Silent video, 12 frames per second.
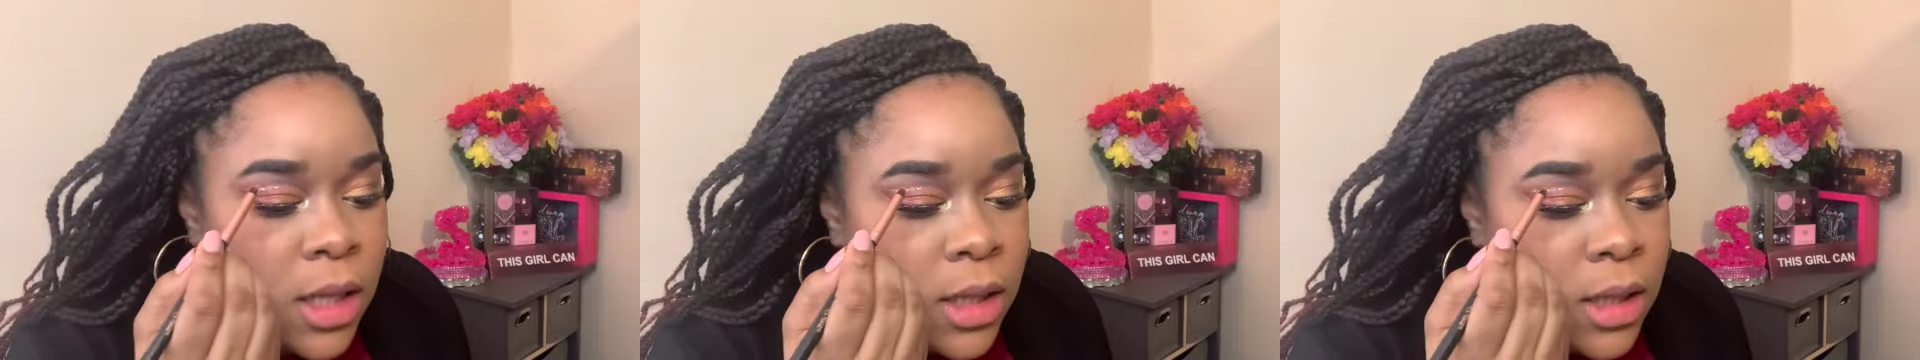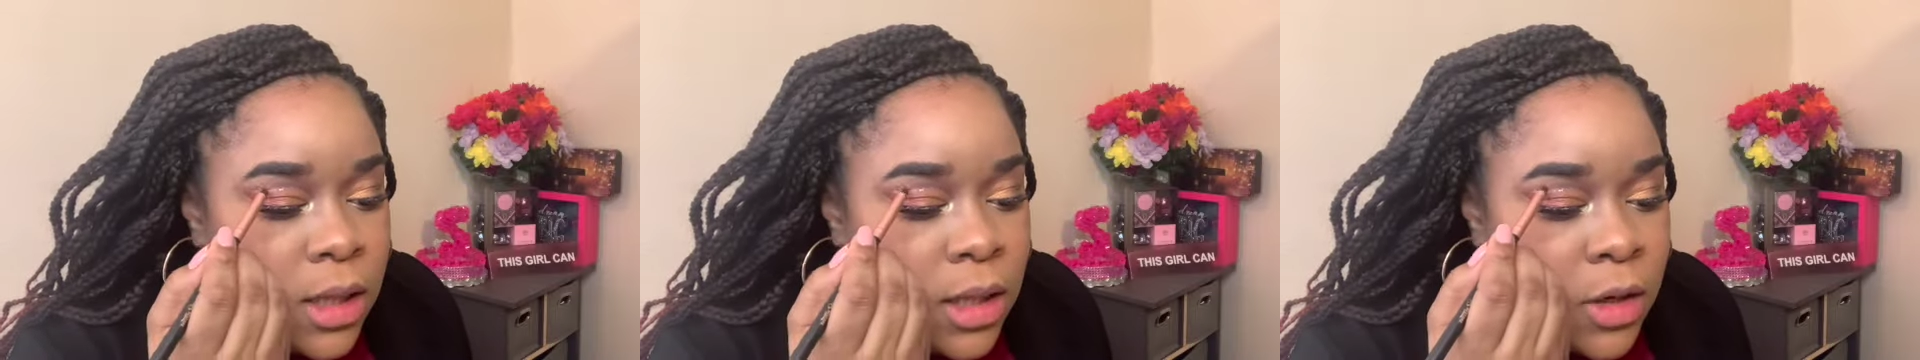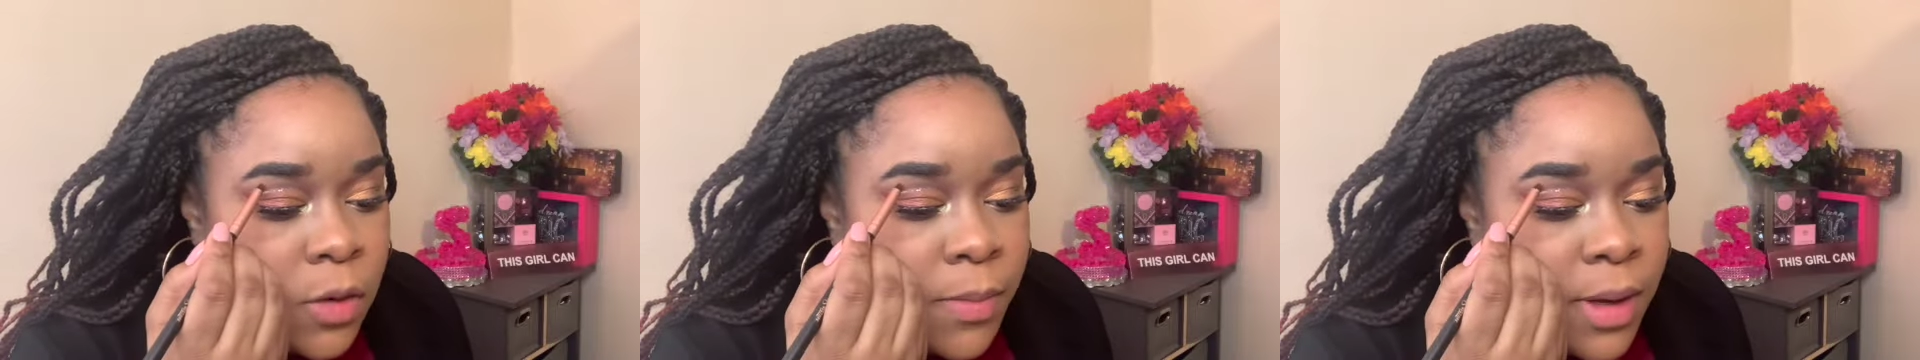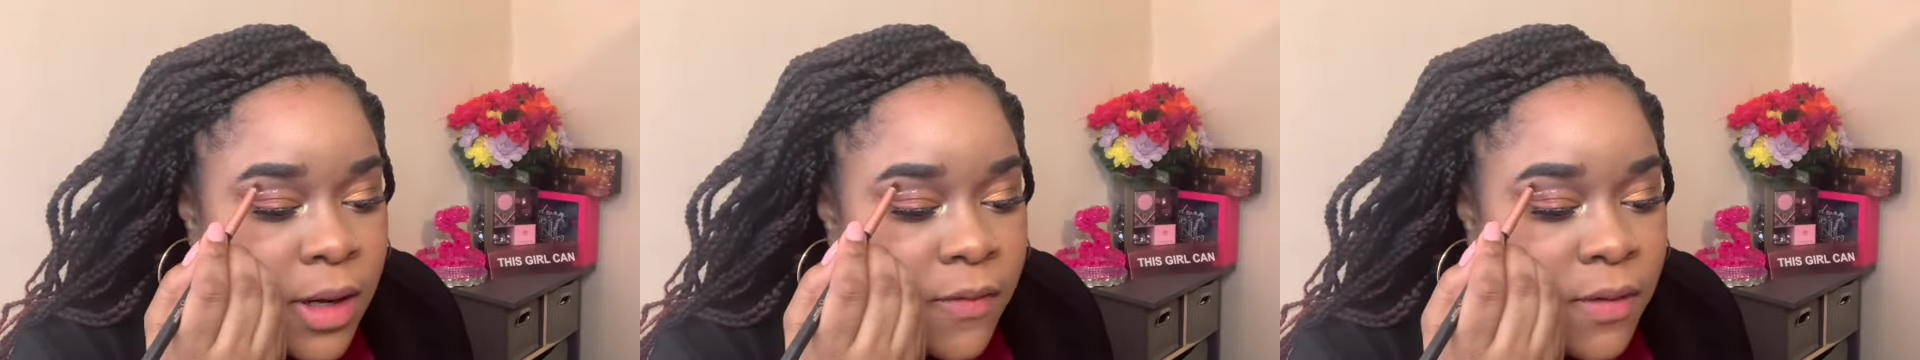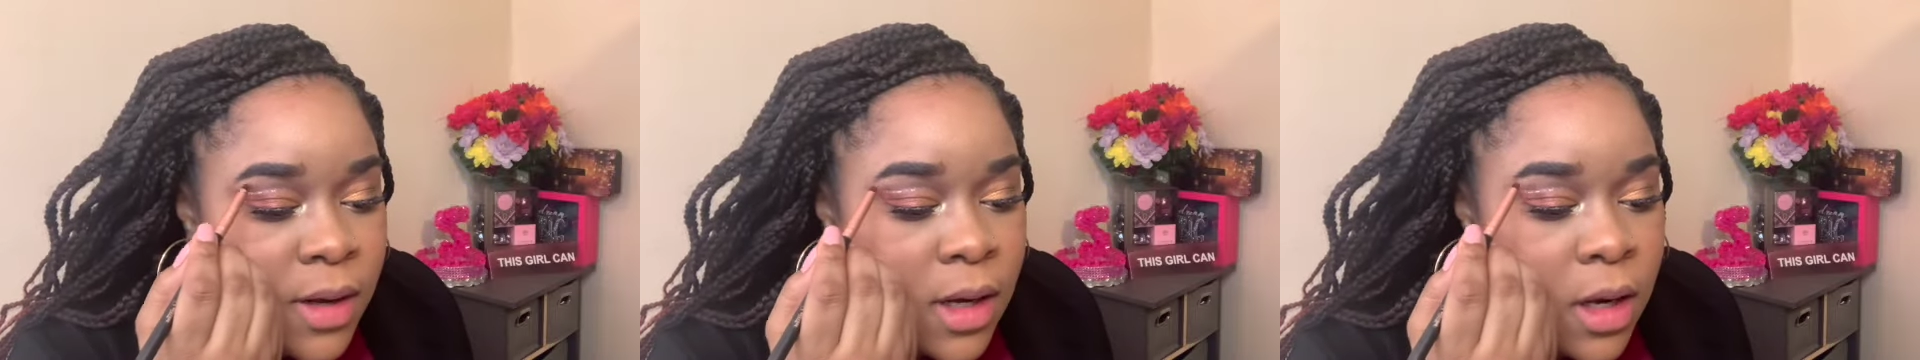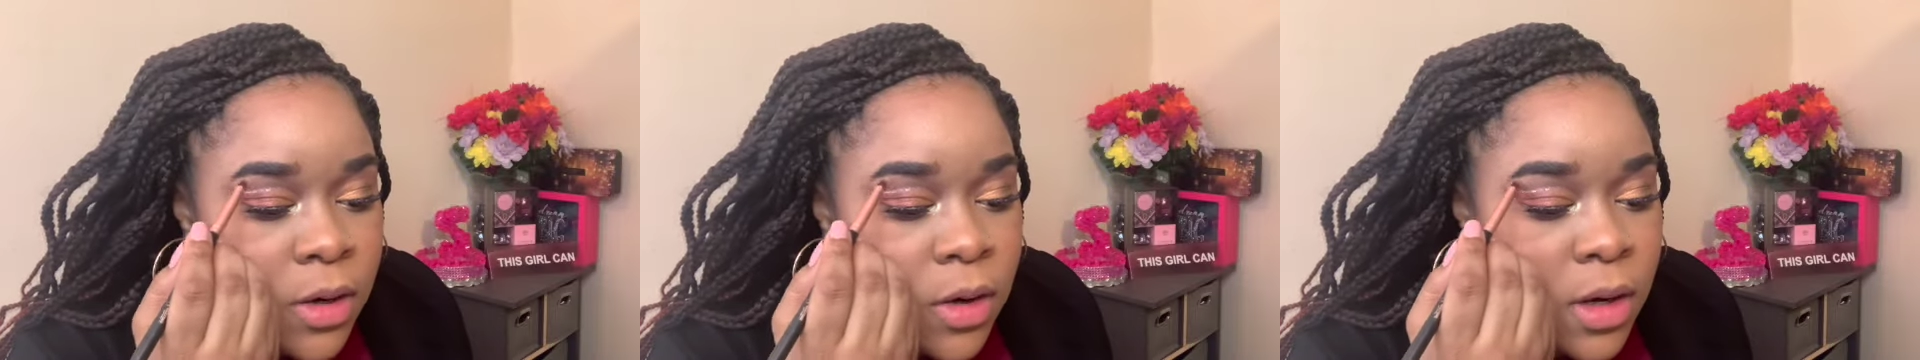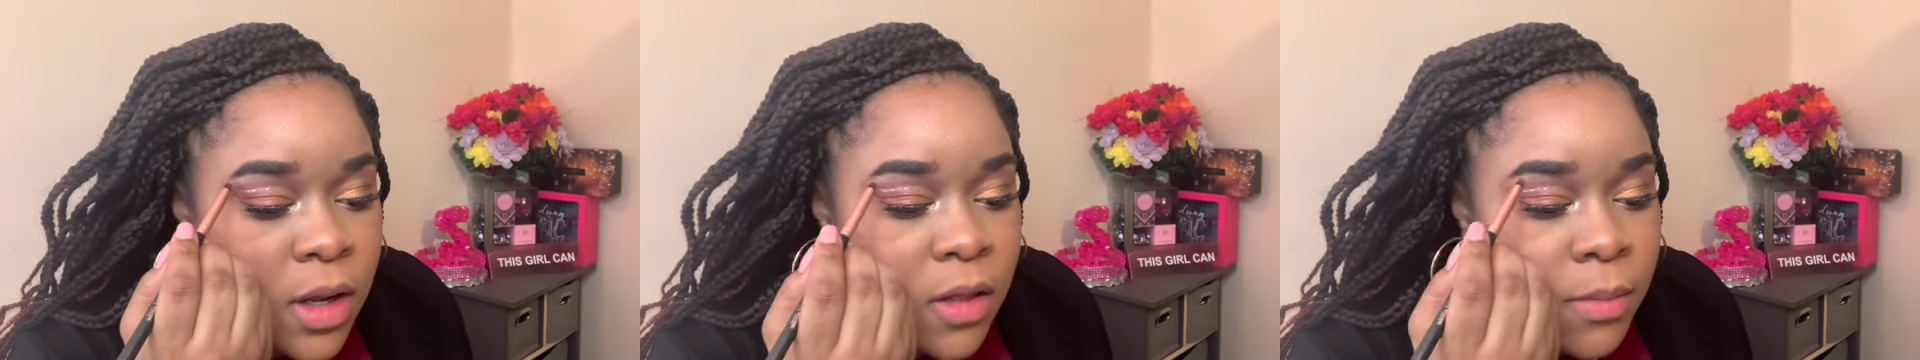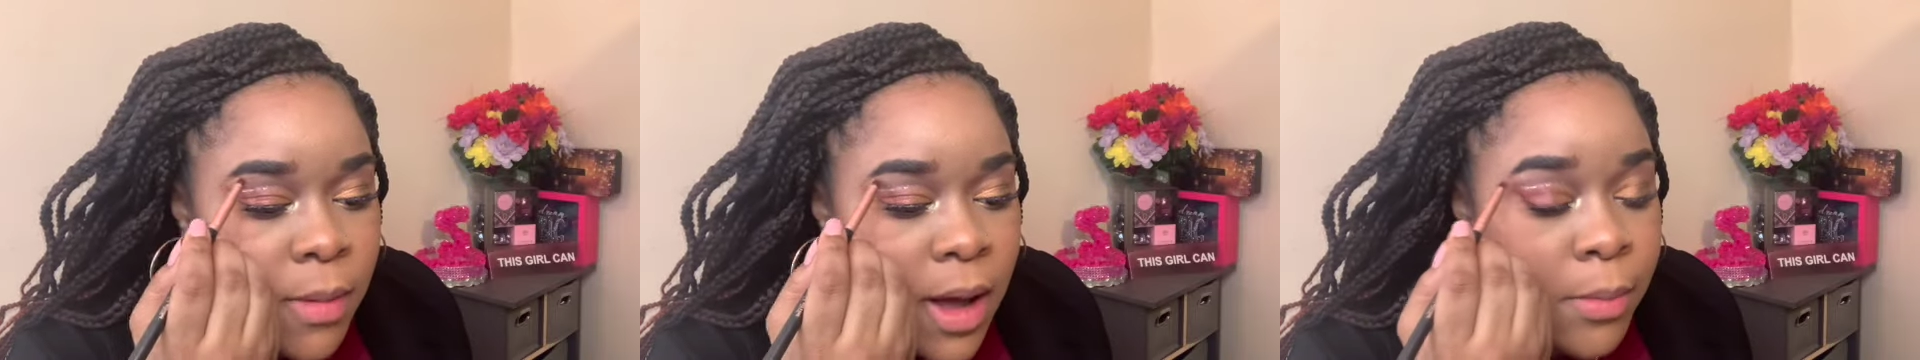a little bit of it
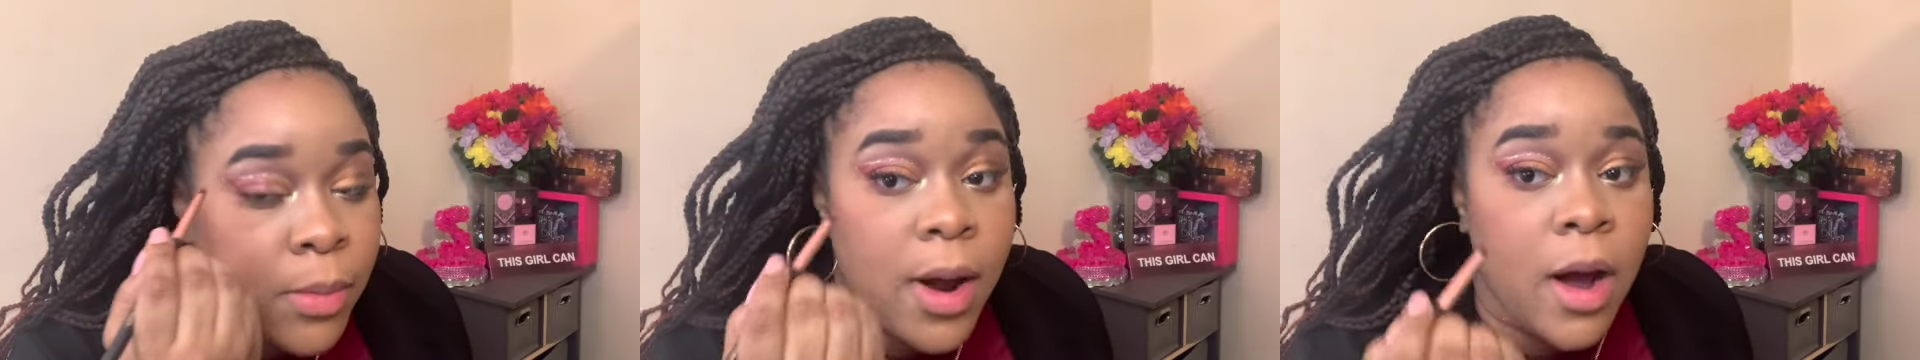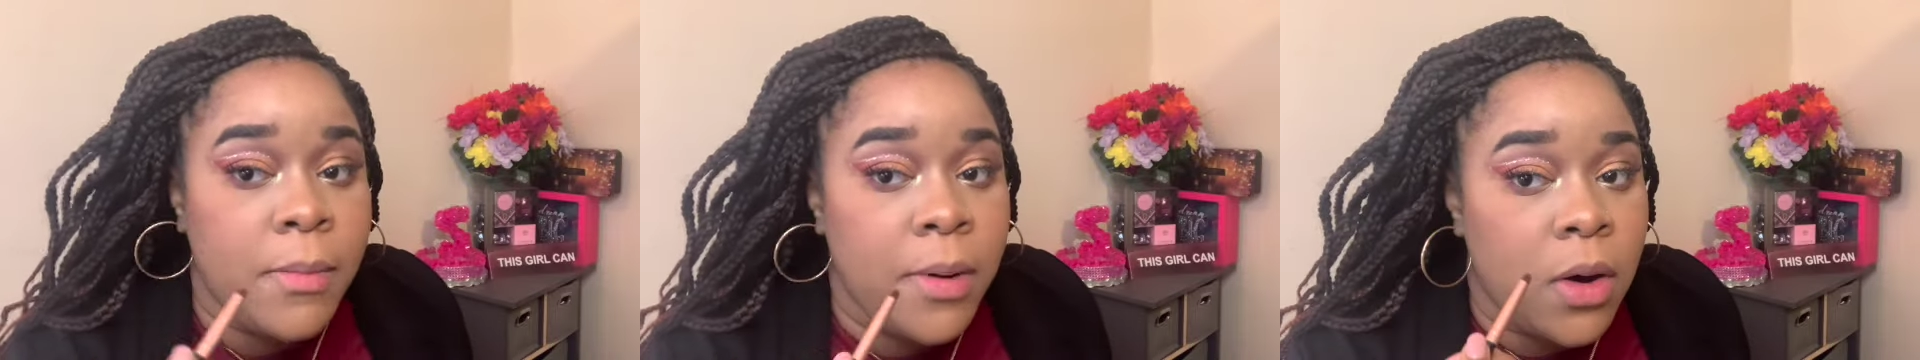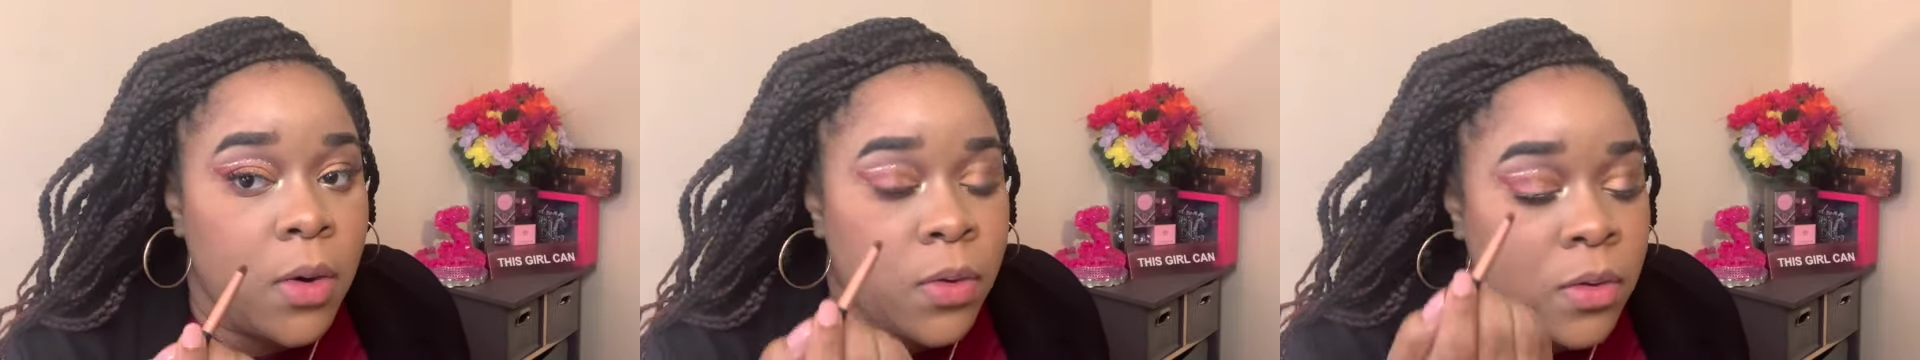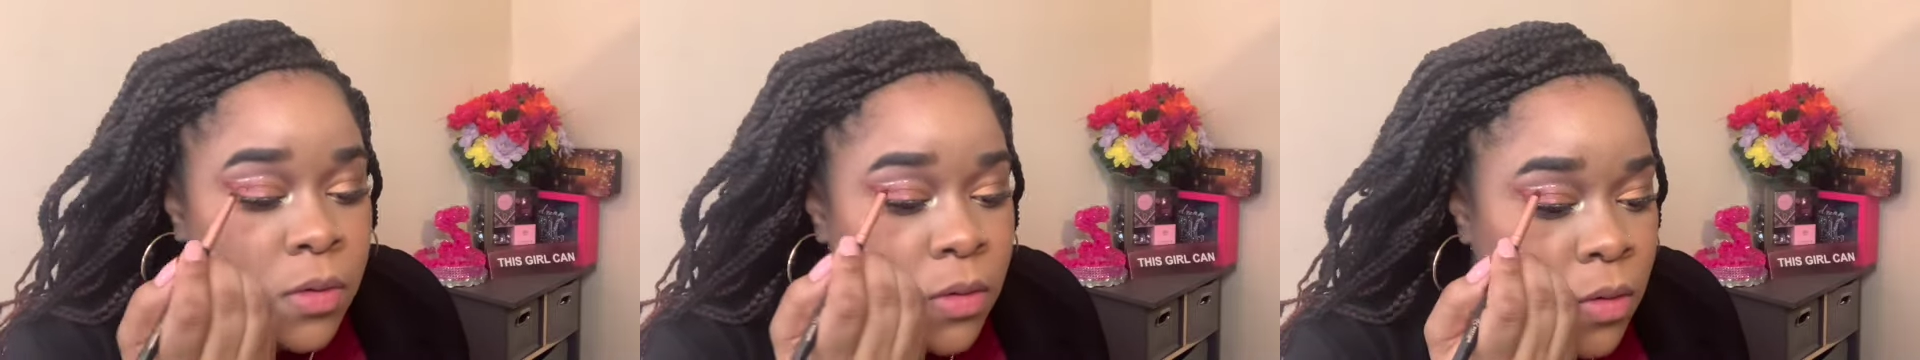underneath my brow bone